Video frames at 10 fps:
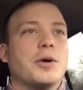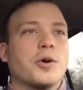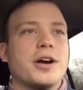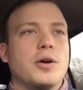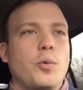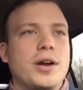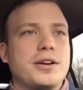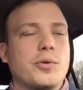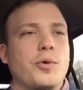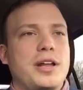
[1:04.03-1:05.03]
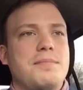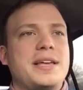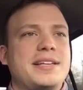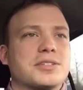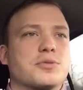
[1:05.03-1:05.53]
we're going to wonder what it
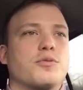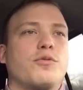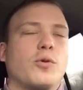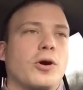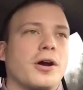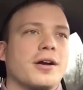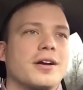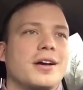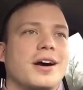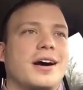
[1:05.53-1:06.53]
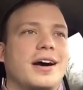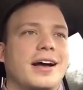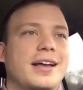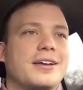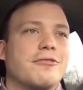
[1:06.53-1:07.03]
means
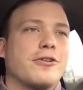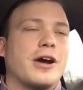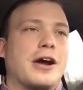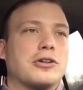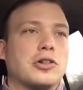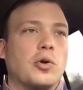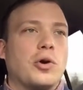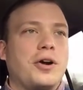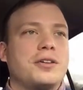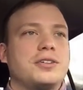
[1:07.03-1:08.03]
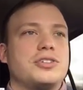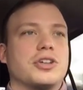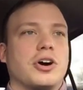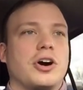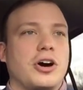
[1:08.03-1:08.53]
for our Lord
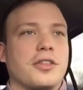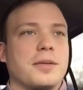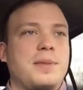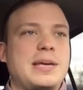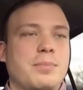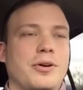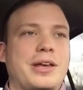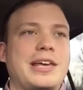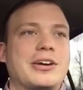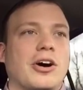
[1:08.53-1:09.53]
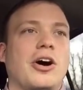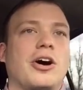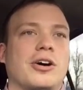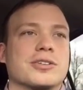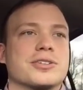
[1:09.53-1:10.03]
to call the people he
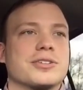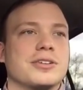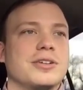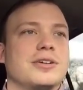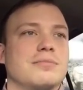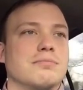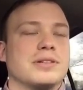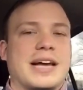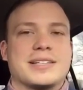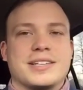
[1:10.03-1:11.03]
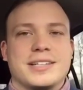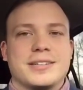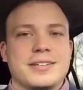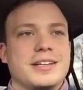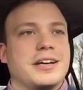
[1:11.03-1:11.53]
calls blessed.
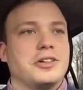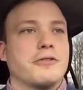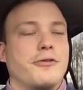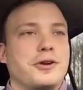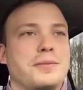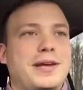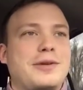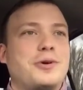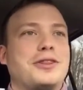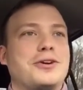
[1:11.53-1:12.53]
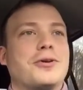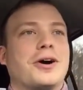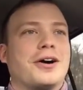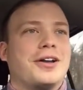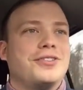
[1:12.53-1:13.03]
Look forward to being with you
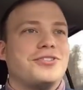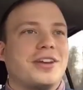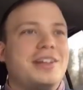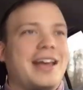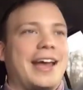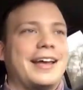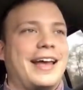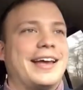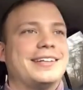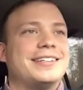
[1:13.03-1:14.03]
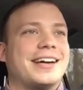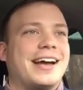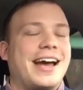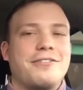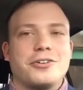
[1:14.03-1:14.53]
on Sunday, and
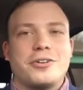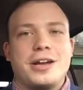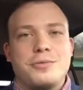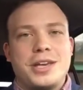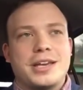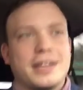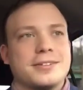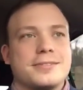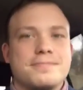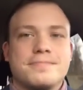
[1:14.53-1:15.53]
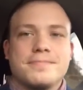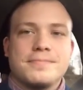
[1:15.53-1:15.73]
have a great weekend.